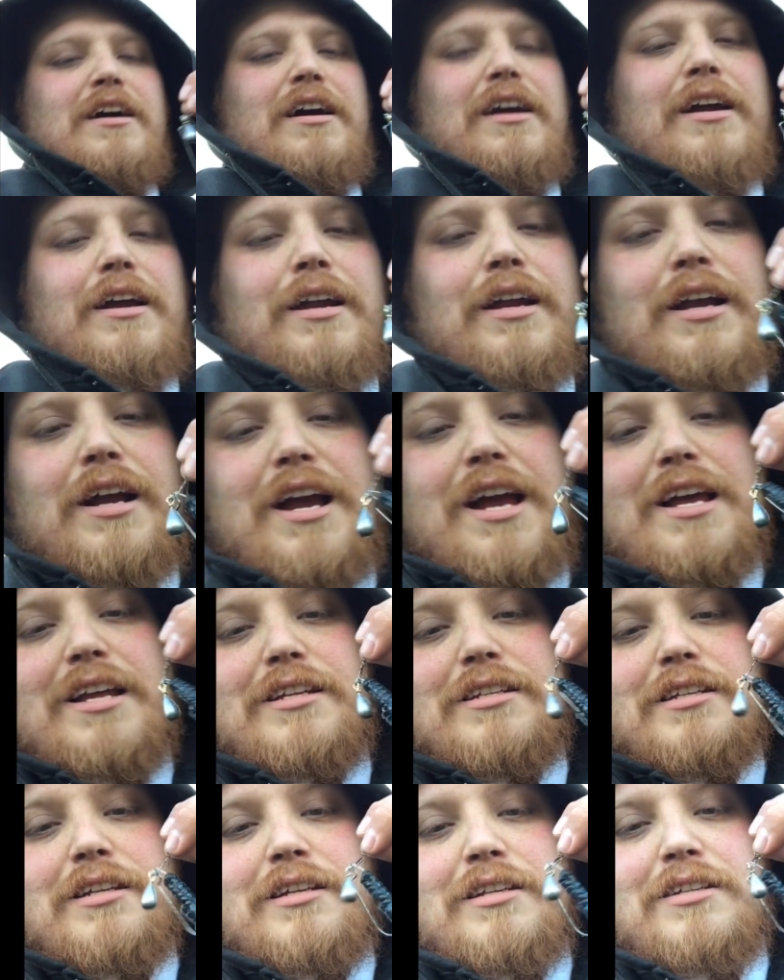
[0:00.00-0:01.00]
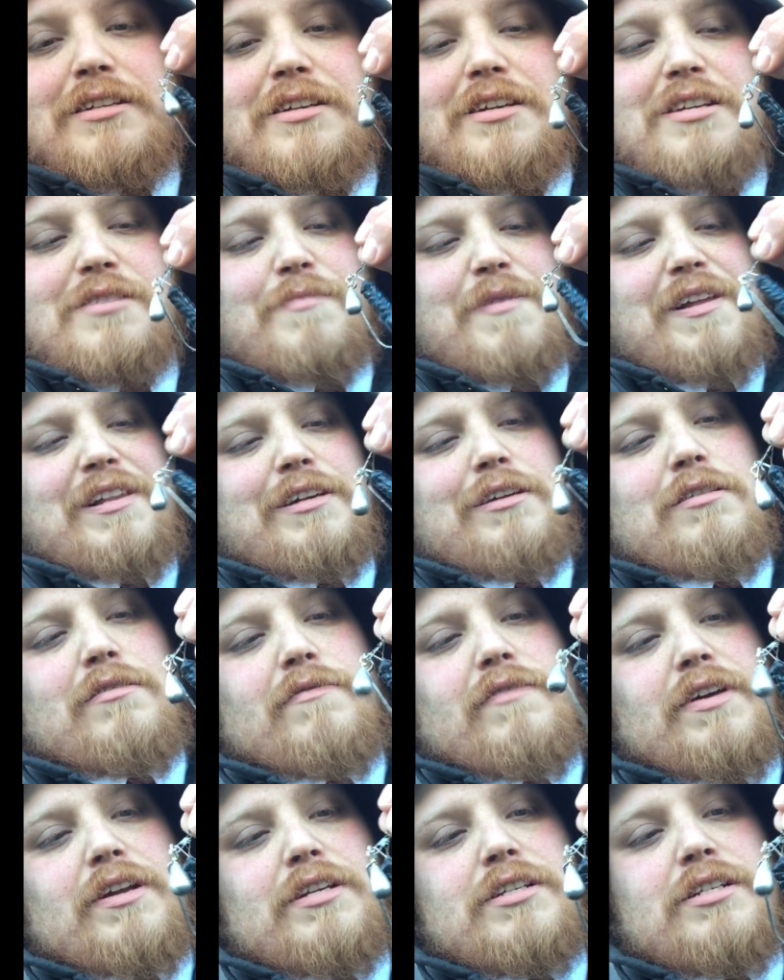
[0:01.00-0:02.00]
Alright guys, so here's my little
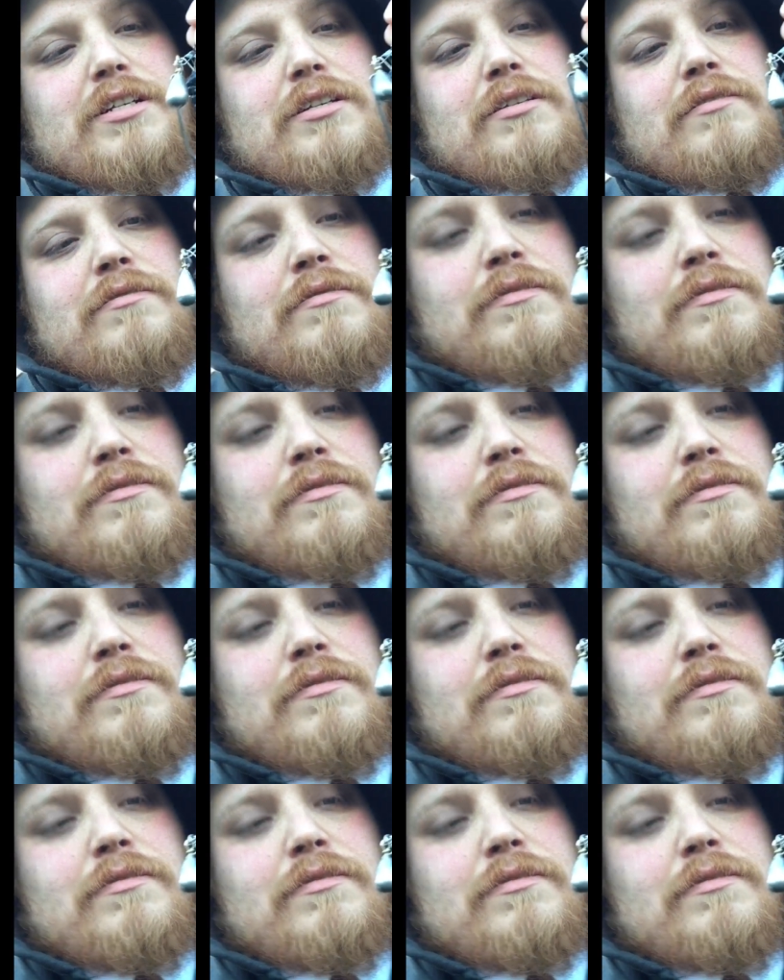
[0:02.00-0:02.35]
invention.